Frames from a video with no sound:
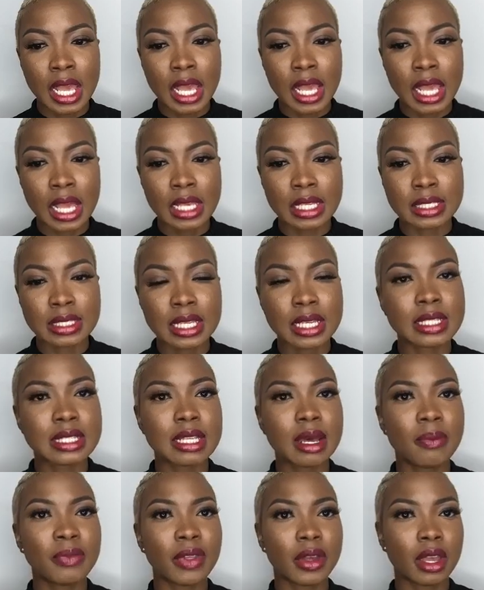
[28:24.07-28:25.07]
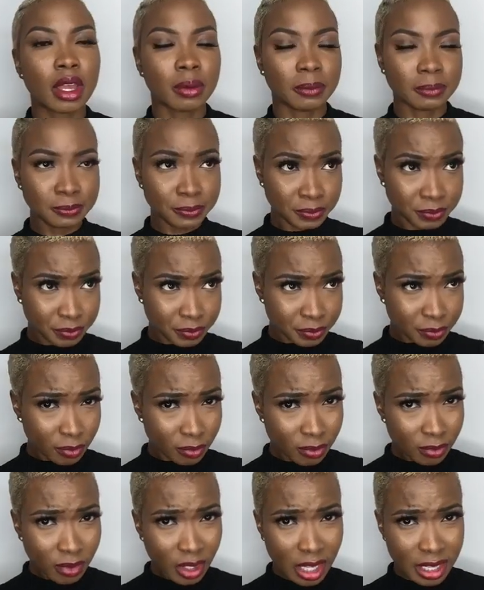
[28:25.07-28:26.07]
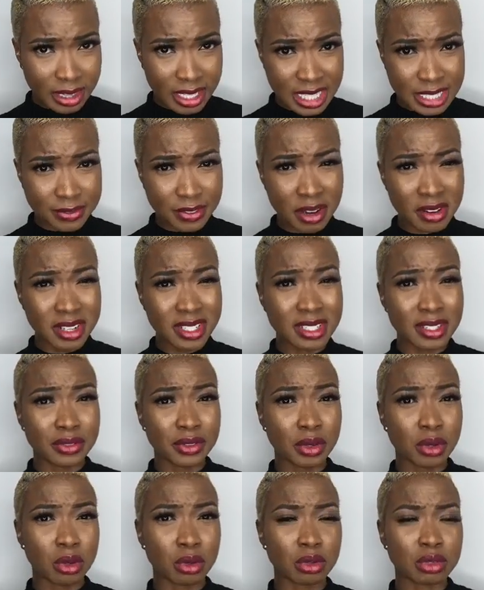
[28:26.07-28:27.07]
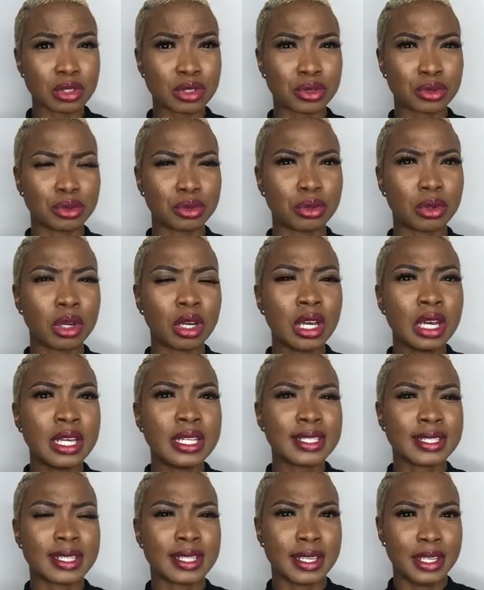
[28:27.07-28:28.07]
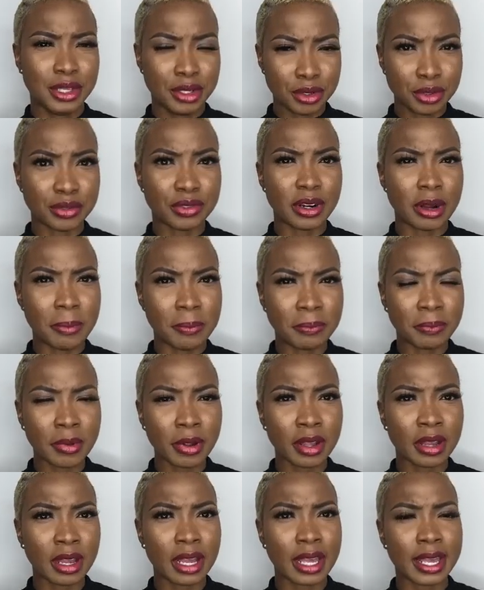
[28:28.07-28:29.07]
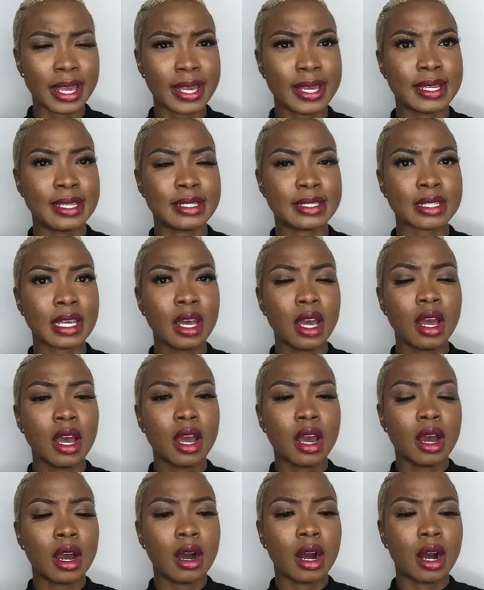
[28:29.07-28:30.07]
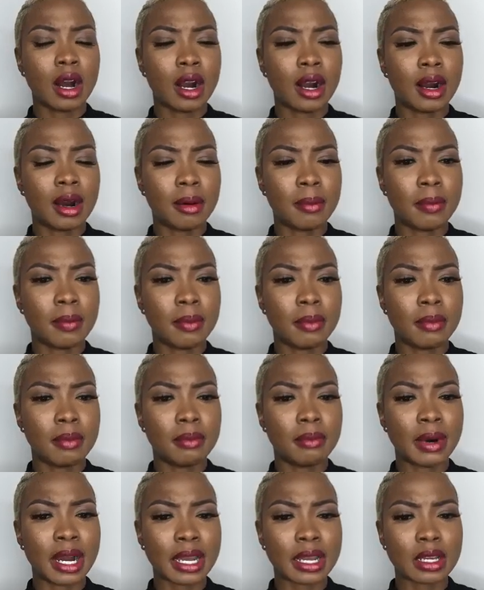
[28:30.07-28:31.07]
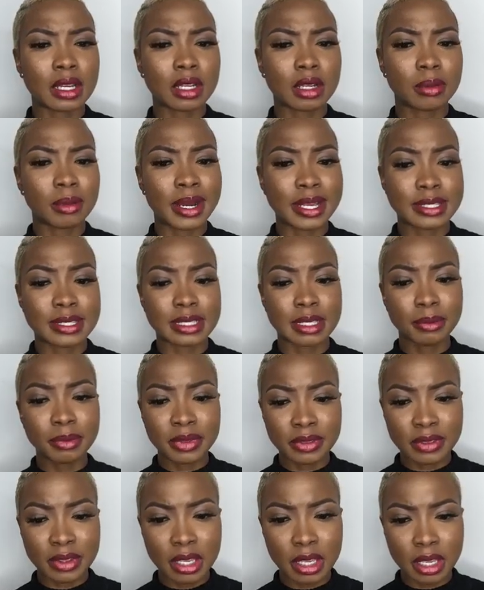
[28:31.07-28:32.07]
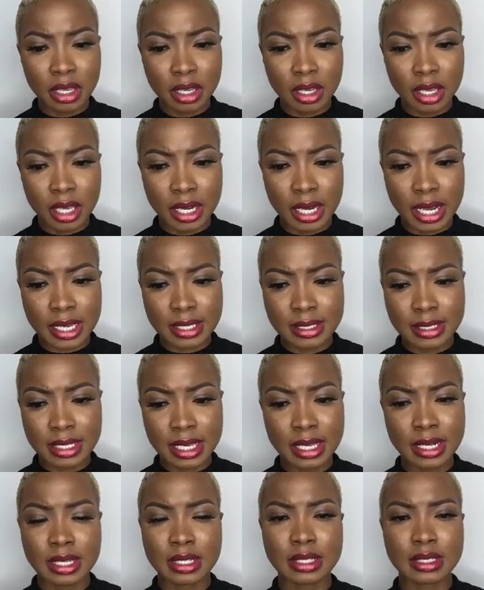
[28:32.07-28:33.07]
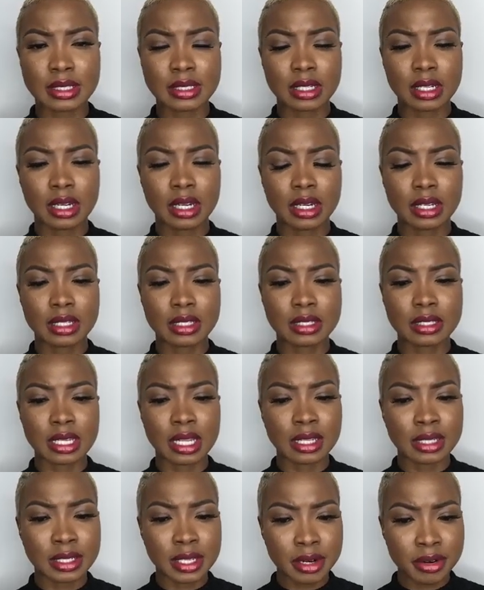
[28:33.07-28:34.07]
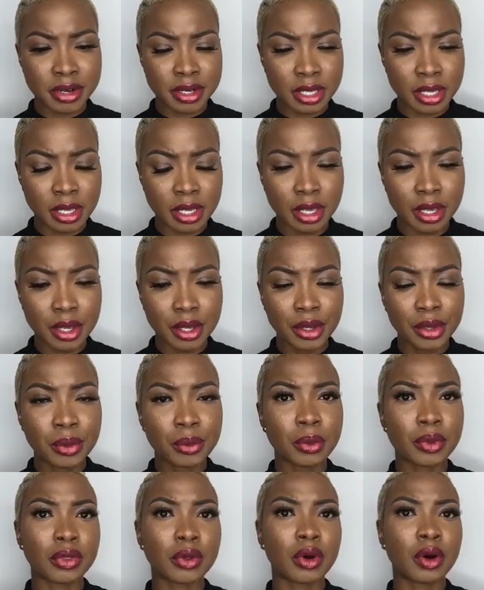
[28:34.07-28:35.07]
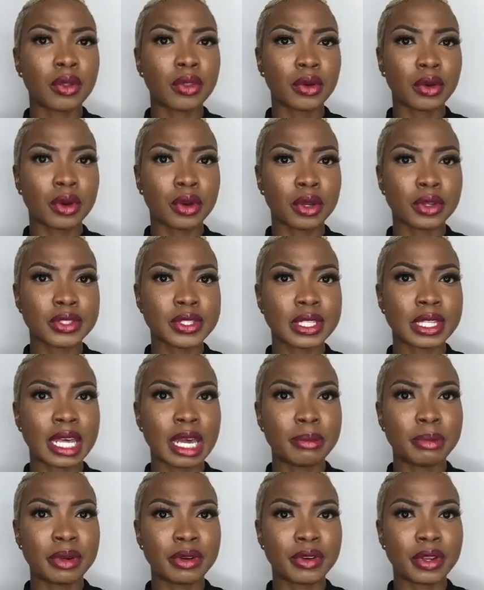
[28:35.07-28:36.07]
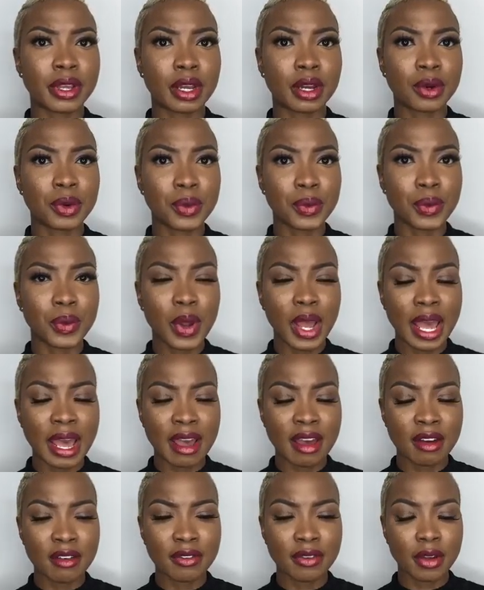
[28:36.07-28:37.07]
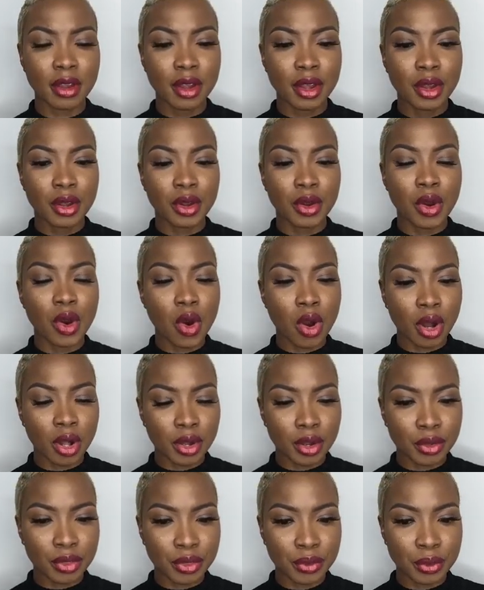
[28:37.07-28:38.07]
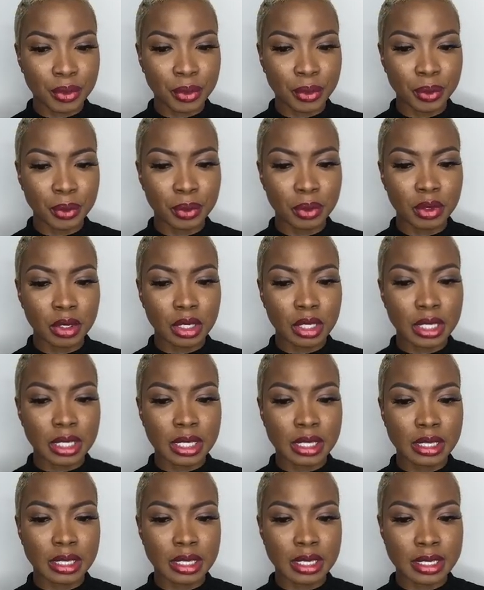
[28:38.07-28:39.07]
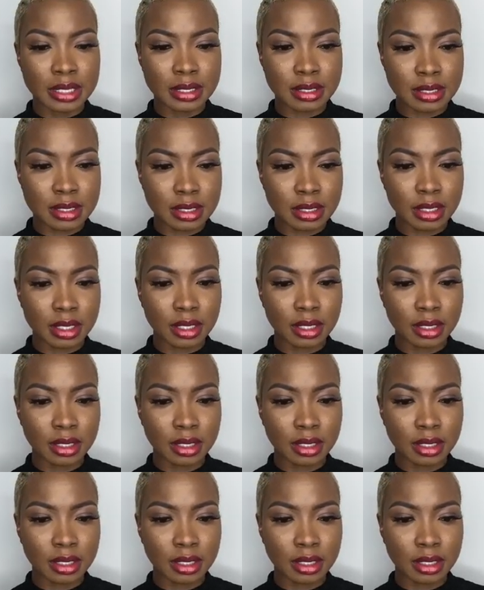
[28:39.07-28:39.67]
is something that's very difficult to heal from. And my sympathy, and I stand in solidarity with all the girls in Liberia who have gone through this.